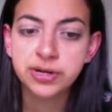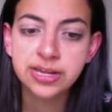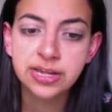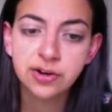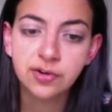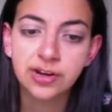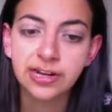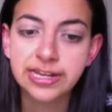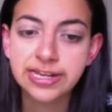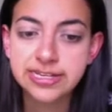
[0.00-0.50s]
put
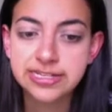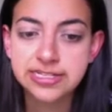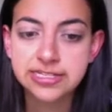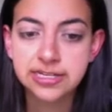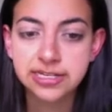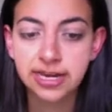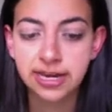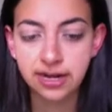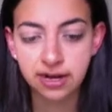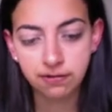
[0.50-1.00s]
here a
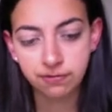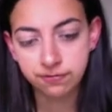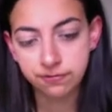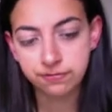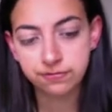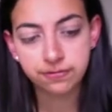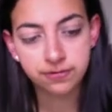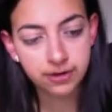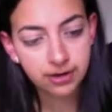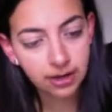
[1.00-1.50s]
list, and
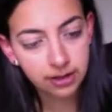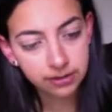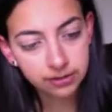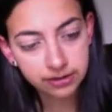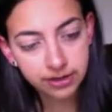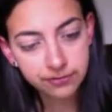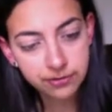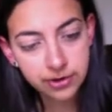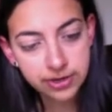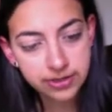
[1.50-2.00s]
I'll
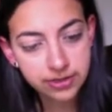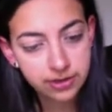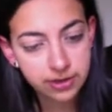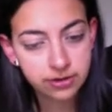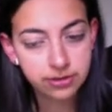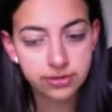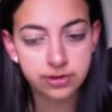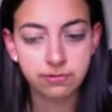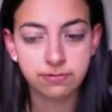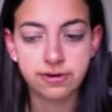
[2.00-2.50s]
give you
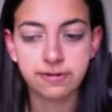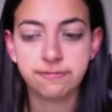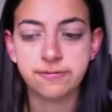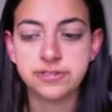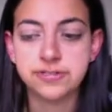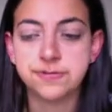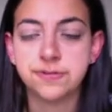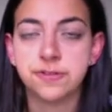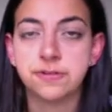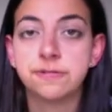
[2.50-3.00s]
the
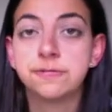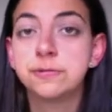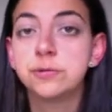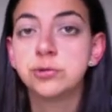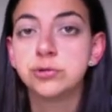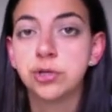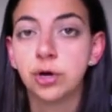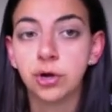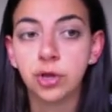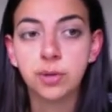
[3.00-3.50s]
reference for the
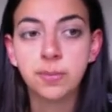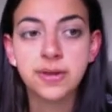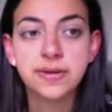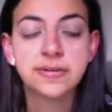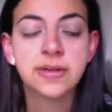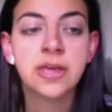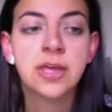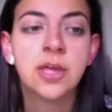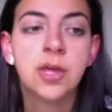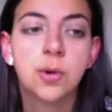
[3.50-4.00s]
full document,
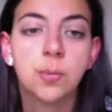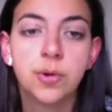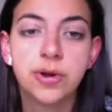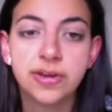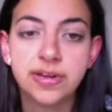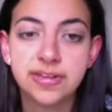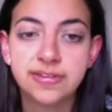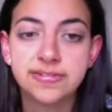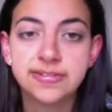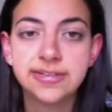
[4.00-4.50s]
where
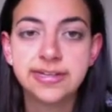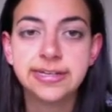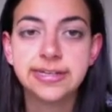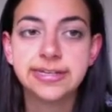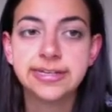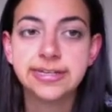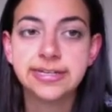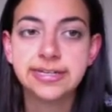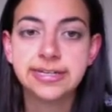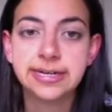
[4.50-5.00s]
you can see,
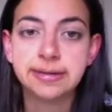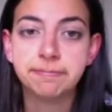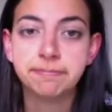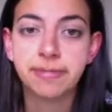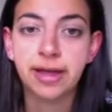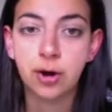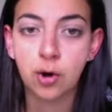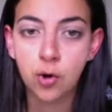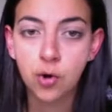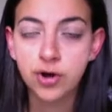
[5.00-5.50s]

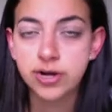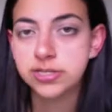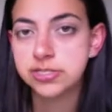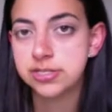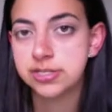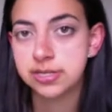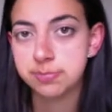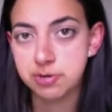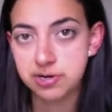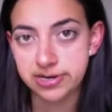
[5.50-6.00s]
according
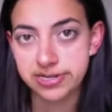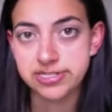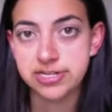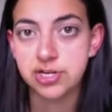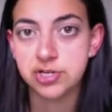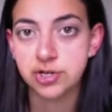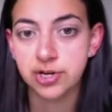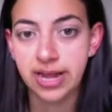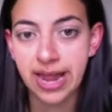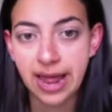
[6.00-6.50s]
to the
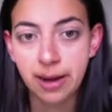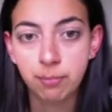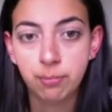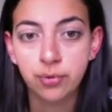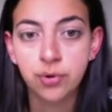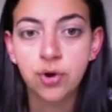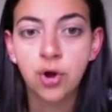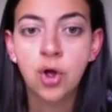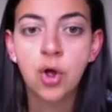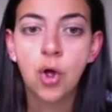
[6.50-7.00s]
immunization
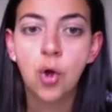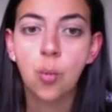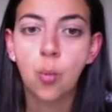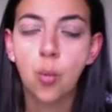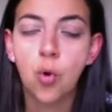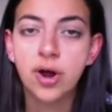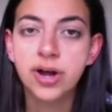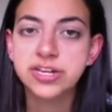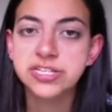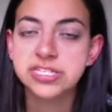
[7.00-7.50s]
handbook,
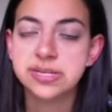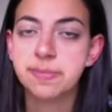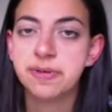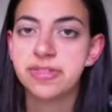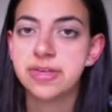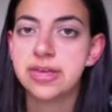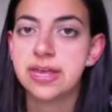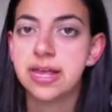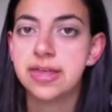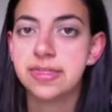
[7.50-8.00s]
what are some
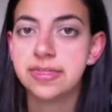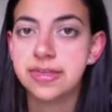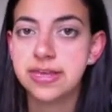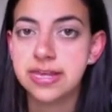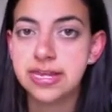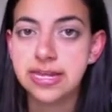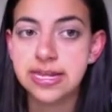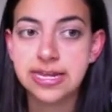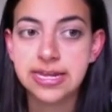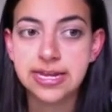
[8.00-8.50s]
of
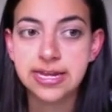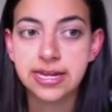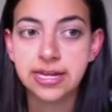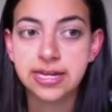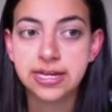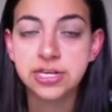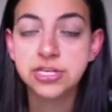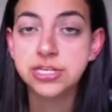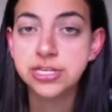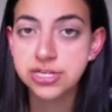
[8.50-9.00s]
the
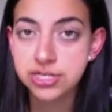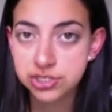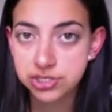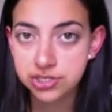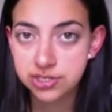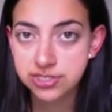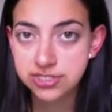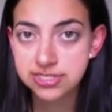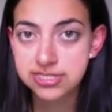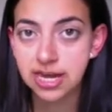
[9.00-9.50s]

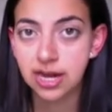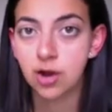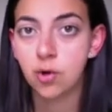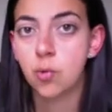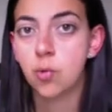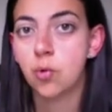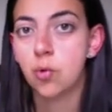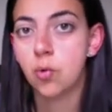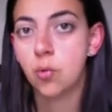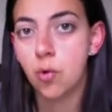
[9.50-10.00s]
conditions that
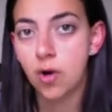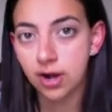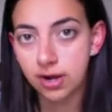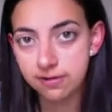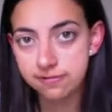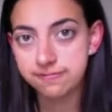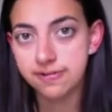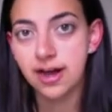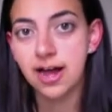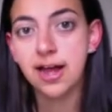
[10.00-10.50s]

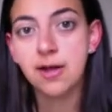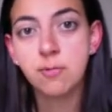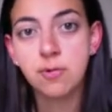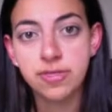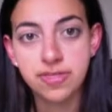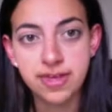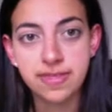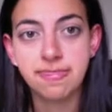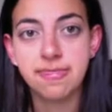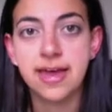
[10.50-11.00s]
qualify
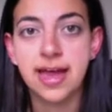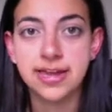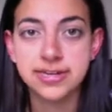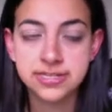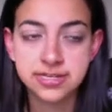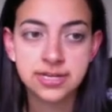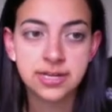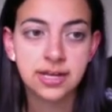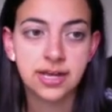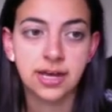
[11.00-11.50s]
within
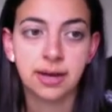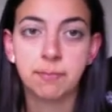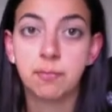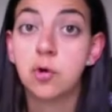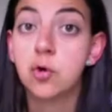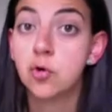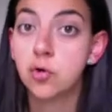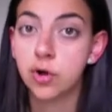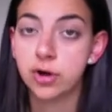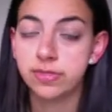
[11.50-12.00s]
that
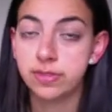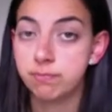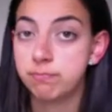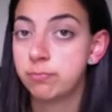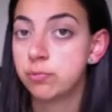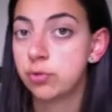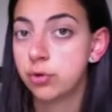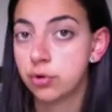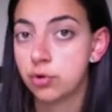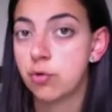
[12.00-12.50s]

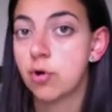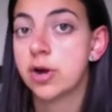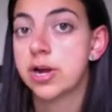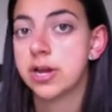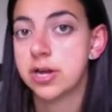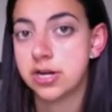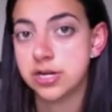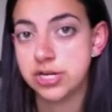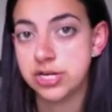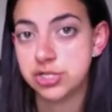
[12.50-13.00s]
the
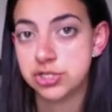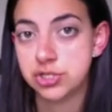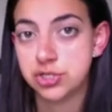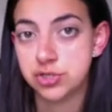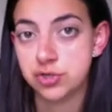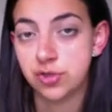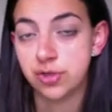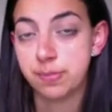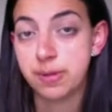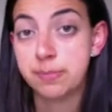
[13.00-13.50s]
chronic
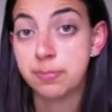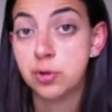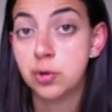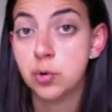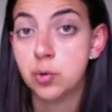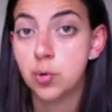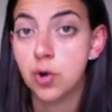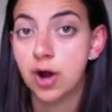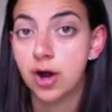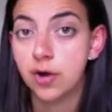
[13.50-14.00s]
conditions, or the people
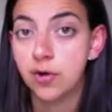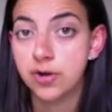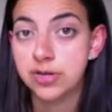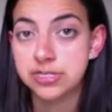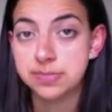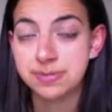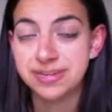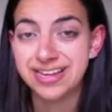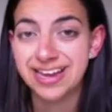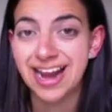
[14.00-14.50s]
who are going
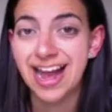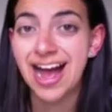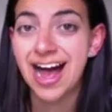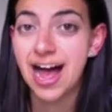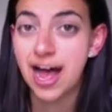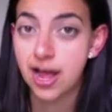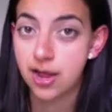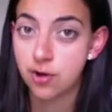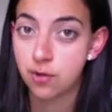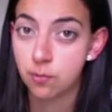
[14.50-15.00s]
to be at
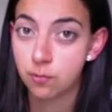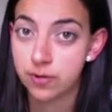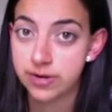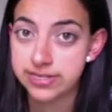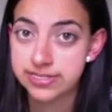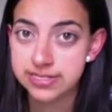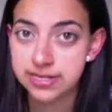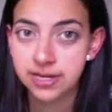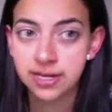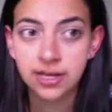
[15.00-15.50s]
higher
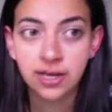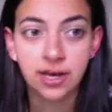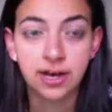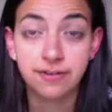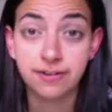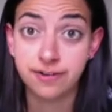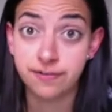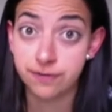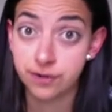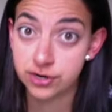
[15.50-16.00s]
risk
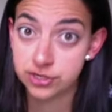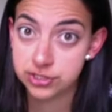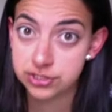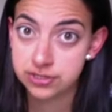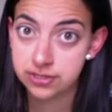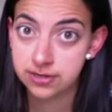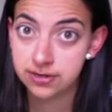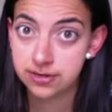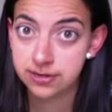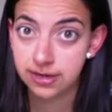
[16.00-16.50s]
of
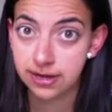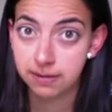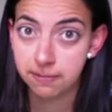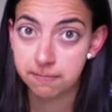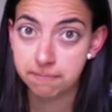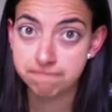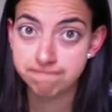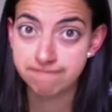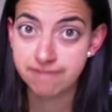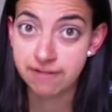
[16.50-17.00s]
adverse
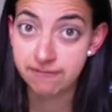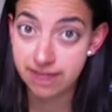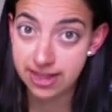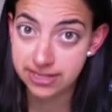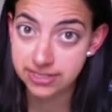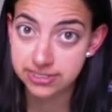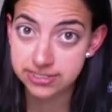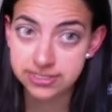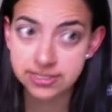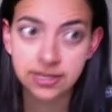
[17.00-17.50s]

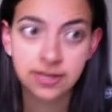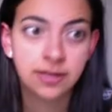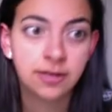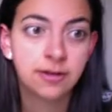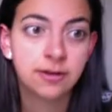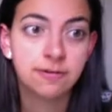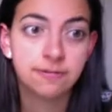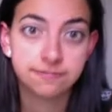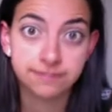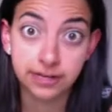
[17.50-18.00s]
events
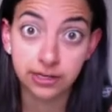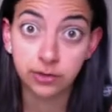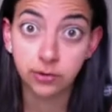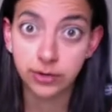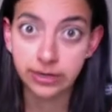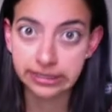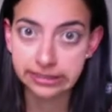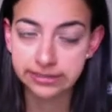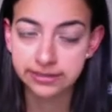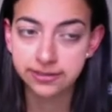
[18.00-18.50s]

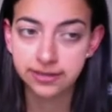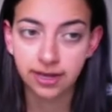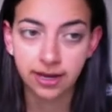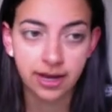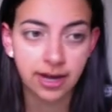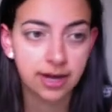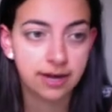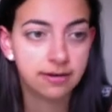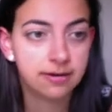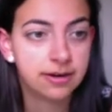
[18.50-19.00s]
following
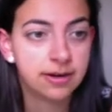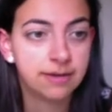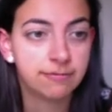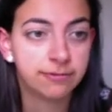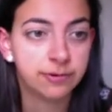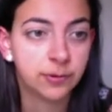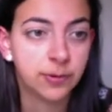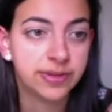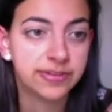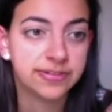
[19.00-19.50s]
an
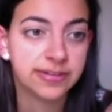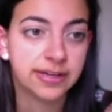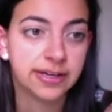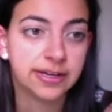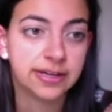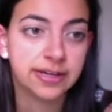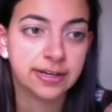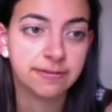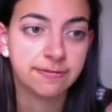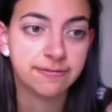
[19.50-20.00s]

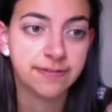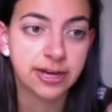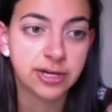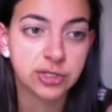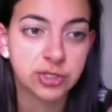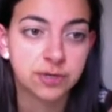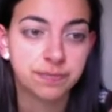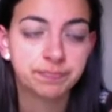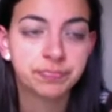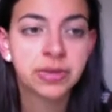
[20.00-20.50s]
influenza
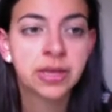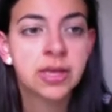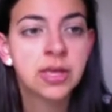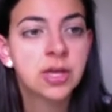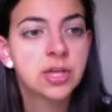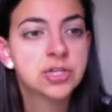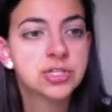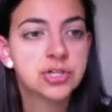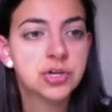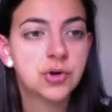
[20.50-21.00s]
infection.
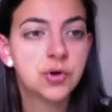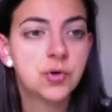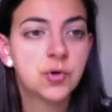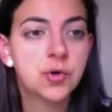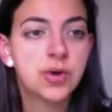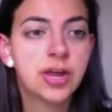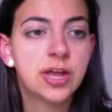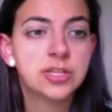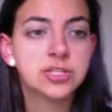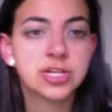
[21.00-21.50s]

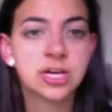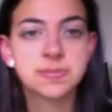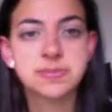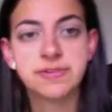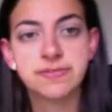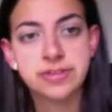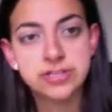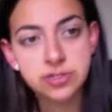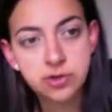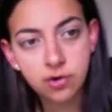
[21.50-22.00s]
So in terms
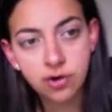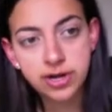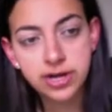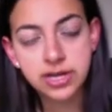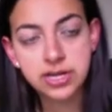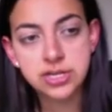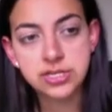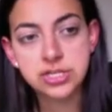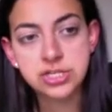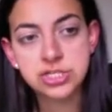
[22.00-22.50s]
of these
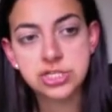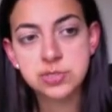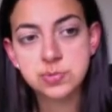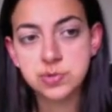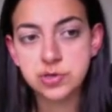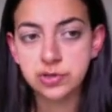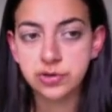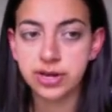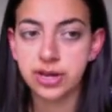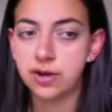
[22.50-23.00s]
chronic conditions,
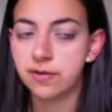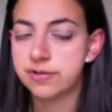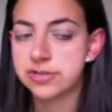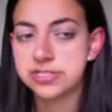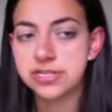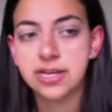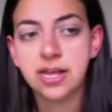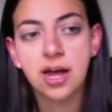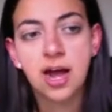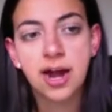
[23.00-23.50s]
we look at
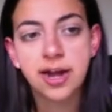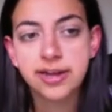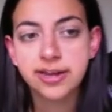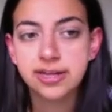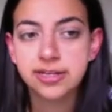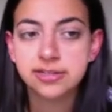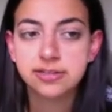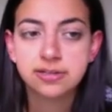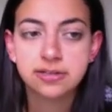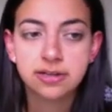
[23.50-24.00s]
obviously
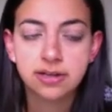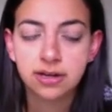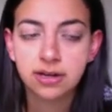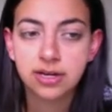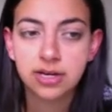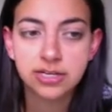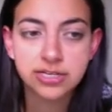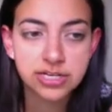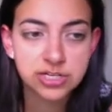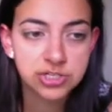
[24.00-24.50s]
cardiac
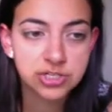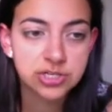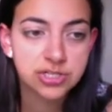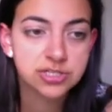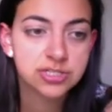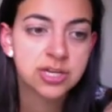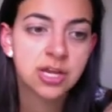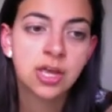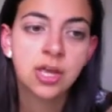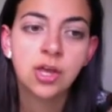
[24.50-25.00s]

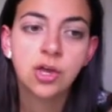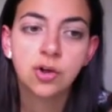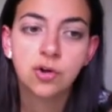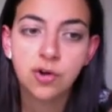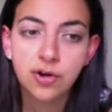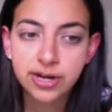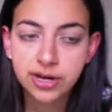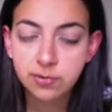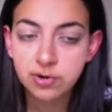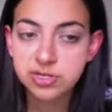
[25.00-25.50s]
conditions,
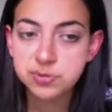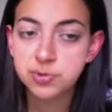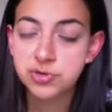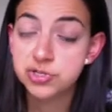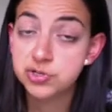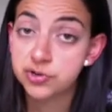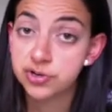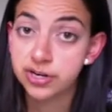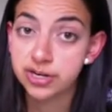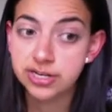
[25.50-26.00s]
chronic
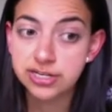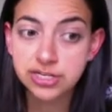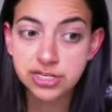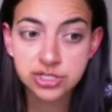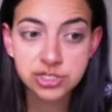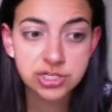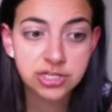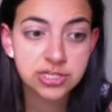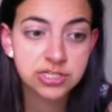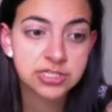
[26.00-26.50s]
respiratory
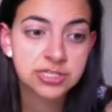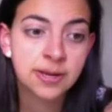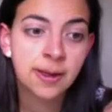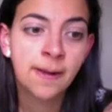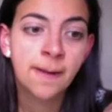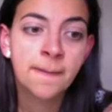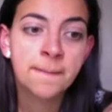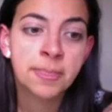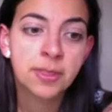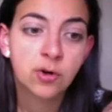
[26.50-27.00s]
conditions,
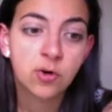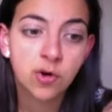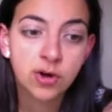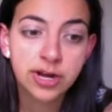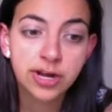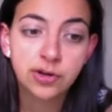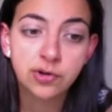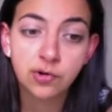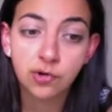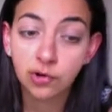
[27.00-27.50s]

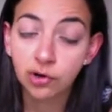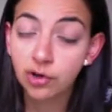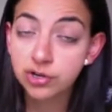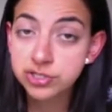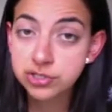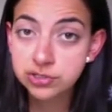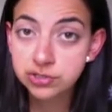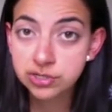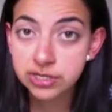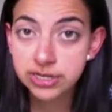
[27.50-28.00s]
chronic
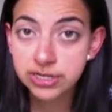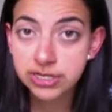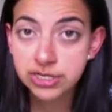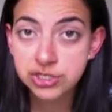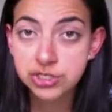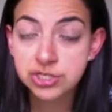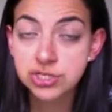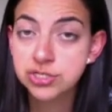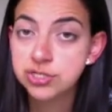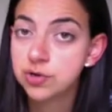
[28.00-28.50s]
neurological
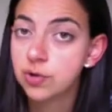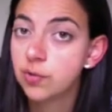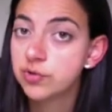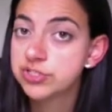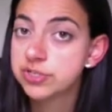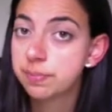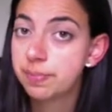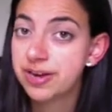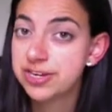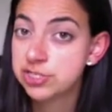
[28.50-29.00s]
conditions,
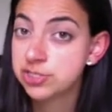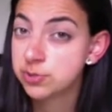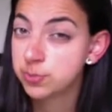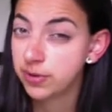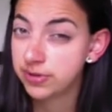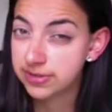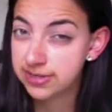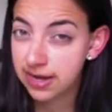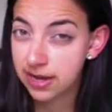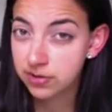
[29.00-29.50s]
also patients
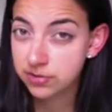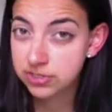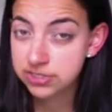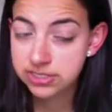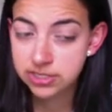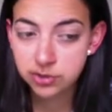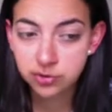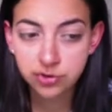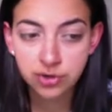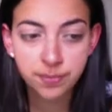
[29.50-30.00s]
with Down
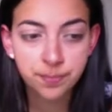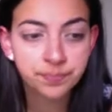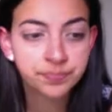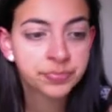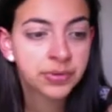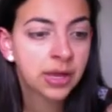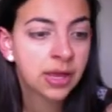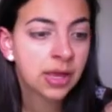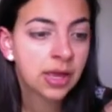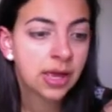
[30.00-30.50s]
syndrome,
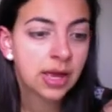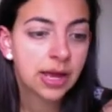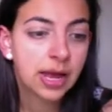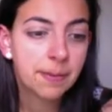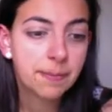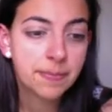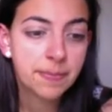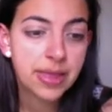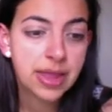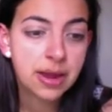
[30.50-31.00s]

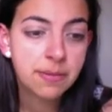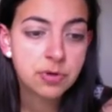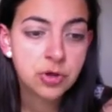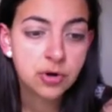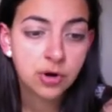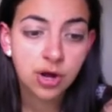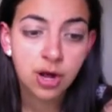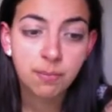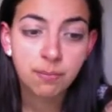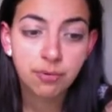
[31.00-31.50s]

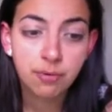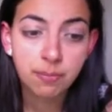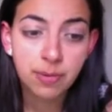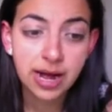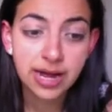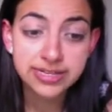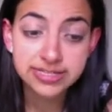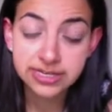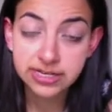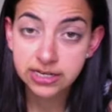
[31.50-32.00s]

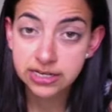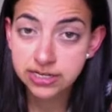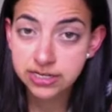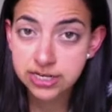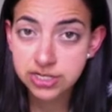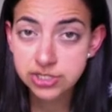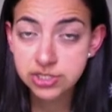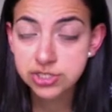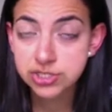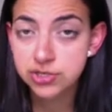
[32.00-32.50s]
immunocompromising
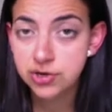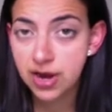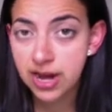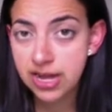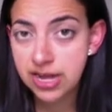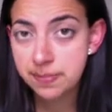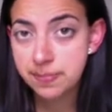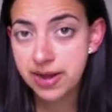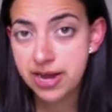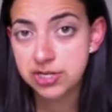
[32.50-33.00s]
conditions, so
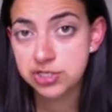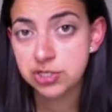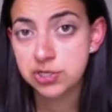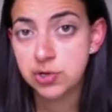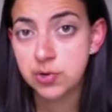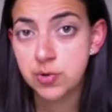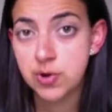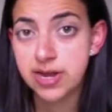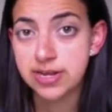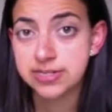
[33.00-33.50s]
any patient
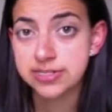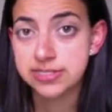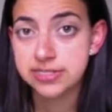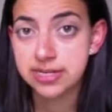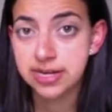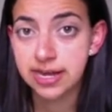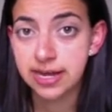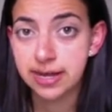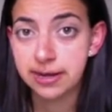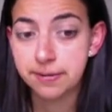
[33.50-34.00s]
who has